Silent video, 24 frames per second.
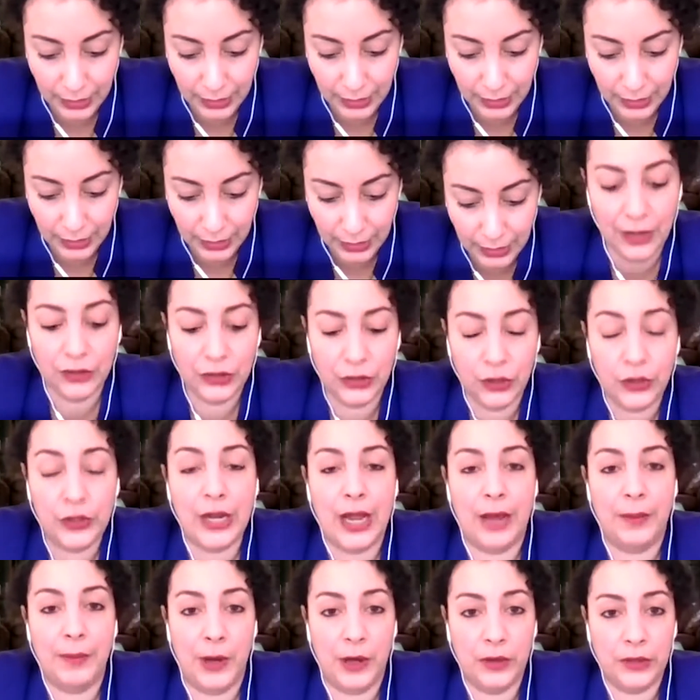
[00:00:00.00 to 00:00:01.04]
they talk
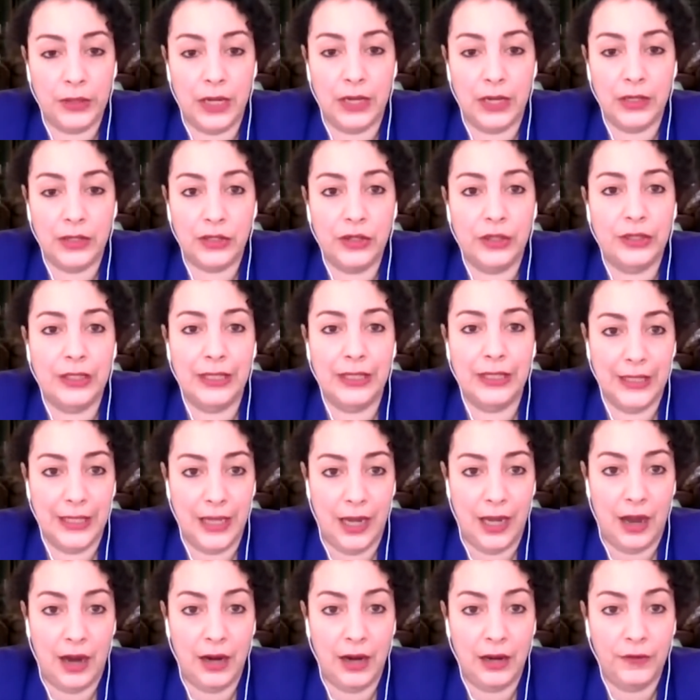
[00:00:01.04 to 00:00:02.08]
about also
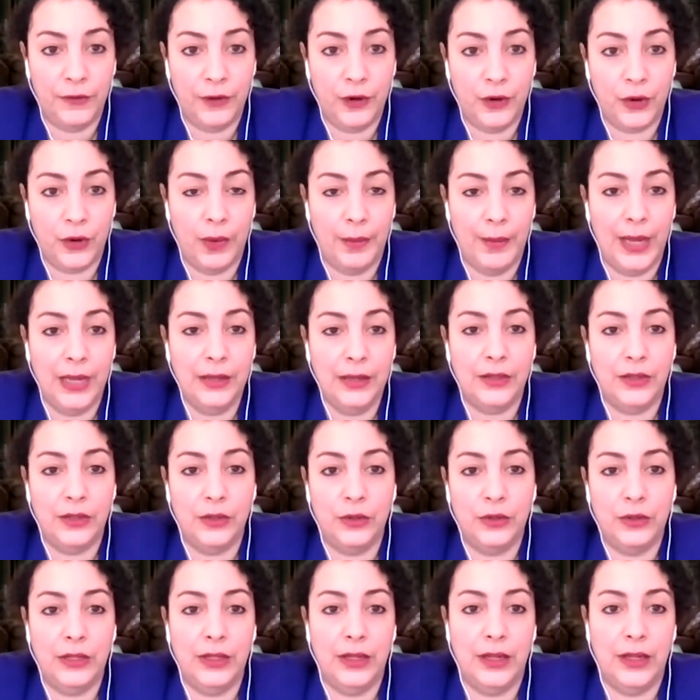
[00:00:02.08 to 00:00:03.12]
DDR for women,
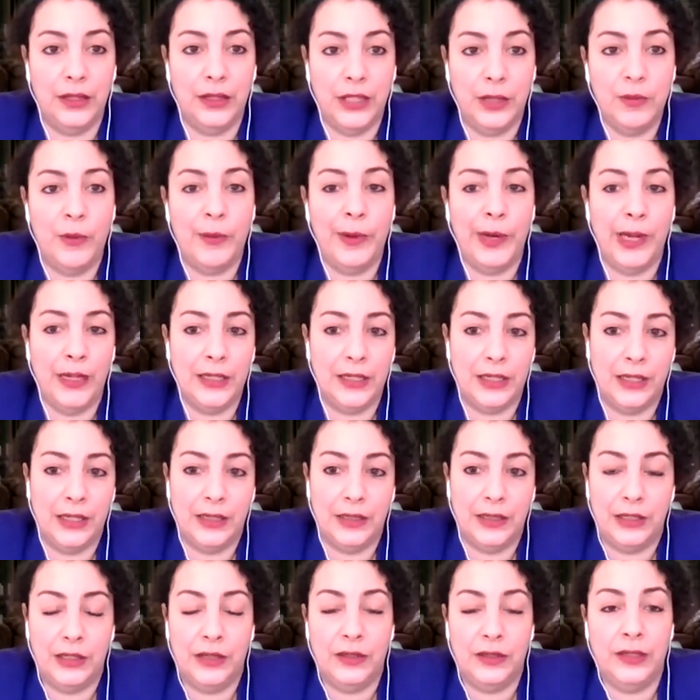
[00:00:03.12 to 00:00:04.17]
so the
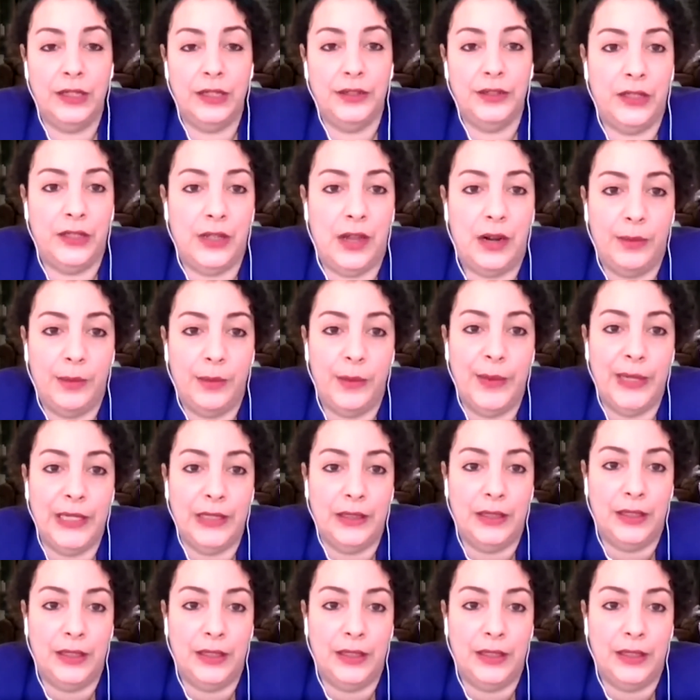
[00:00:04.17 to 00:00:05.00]
demobilization, disarmament,